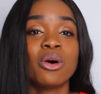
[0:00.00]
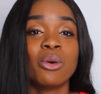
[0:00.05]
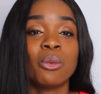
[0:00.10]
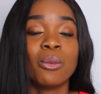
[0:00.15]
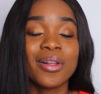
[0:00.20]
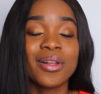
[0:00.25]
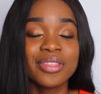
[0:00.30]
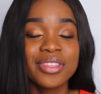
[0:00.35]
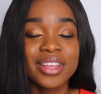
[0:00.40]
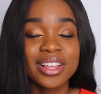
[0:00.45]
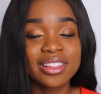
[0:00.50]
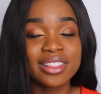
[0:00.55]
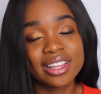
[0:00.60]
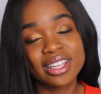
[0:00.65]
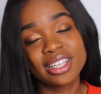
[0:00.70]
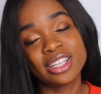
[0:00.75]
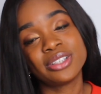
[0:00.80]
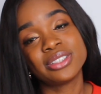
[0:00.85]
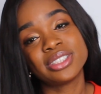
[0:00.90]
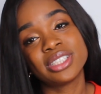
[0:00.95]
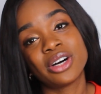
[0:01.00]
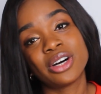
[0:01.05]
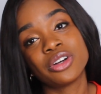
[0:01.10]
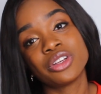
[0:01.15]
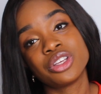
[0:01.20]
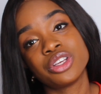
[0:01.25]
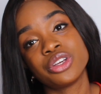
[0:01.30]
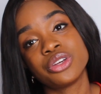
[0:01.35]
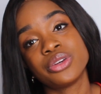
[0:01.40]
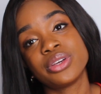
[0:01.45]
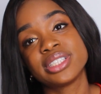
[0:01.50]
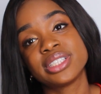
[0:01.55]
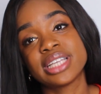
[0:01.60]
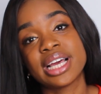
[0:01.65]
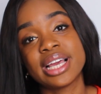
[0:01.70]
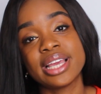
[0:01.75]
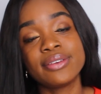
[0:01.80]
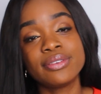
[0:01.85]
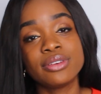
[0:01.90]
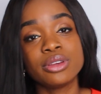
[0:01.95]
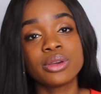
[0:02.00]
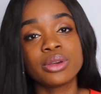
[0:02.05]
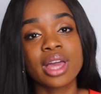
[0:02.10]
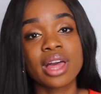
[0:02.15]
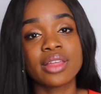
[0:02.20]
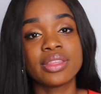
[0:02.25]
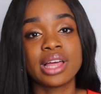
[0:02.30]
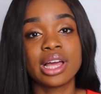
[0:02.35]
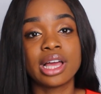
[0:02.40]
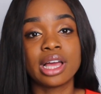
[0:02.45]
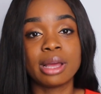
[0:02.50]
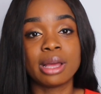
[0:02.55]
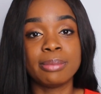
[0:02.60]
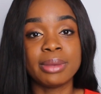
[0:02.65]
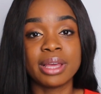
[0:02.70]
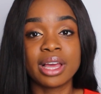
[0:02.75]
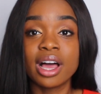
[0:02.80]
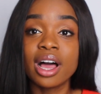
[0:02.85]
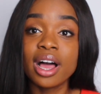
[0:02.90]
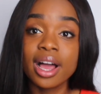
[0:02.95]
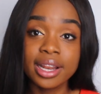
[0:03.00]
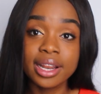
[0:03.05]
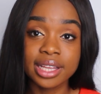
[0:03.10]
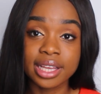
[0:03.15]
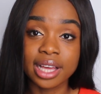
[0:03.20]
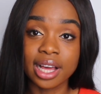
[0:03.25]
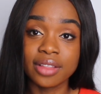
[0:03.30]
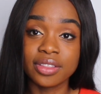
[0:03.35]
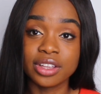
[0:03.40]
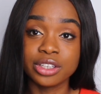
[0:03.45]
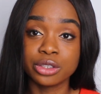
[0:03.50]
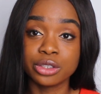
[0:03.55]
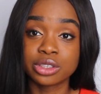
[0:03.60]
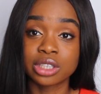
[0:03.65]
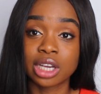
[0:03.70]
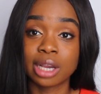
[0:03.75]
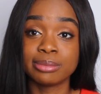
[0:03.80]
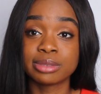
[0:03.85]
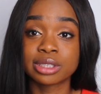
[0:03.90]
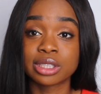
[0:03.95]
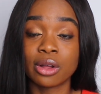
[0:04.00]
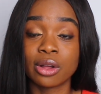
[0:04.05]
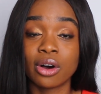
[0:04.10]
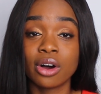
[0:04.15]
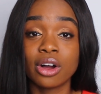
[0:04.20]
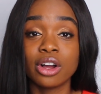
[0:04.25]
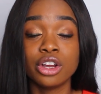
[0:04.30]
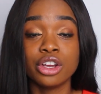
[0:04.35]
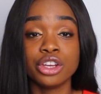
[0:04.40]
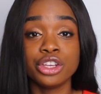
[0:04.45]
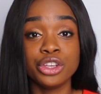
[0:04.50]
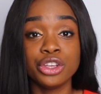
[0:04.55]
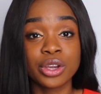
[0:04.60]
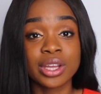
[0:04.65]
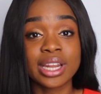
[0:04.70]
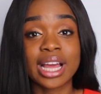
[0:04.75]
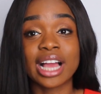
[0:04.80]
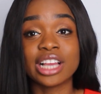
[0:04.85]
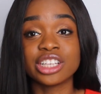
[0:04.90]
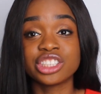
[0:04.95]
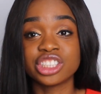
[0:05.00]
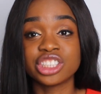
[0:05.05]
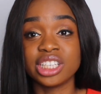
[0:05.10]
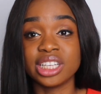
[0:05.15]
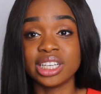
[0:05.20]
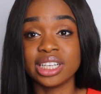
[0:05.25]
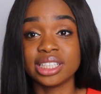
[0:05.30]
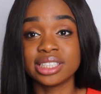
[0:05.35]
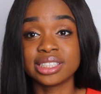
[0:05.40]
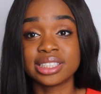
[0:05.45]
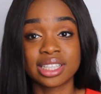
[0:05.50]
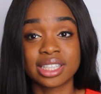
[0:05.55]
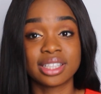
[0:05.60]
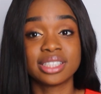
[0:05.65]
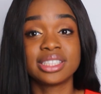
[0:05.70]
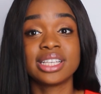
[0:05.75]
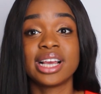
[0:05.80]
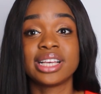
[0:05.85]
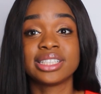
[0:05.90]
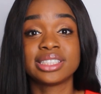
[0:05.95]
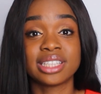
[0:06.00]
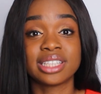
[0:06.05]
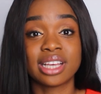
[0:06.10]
One thing that they don't tell you is that if you get there a bit earlier than your time slot, you can actually sit the test